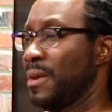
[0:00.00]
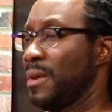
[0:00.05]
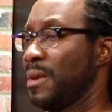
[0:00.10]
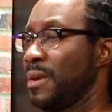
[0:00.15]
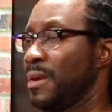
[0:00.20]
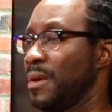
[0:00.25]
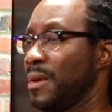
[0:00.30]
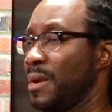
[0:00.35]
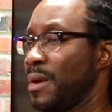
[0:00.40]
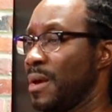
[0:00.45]

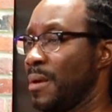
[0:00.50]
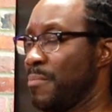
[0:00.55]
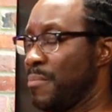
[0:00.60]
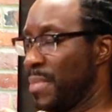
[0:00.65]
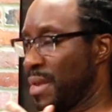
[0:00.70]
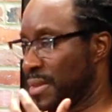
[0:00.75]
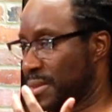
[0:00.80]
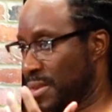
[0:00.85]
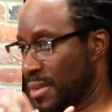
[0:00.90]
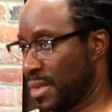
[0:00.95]

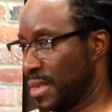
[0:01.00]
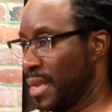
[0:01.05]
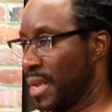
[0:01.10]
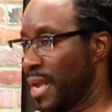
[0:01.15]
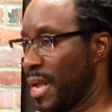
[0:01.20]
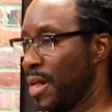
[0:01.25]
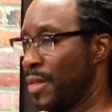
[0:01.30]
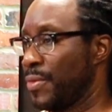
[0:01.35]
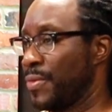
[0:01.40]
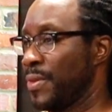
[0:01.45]
mentally
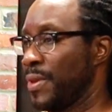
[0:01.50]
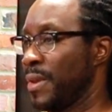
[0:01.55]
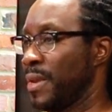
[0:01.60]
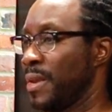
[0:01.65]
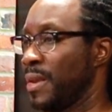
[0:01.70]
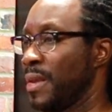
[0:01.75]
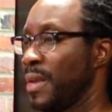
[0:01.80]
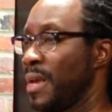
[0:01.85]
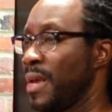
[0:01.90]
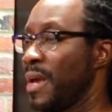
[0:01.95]

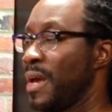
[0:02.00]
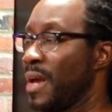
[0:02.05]
healthy,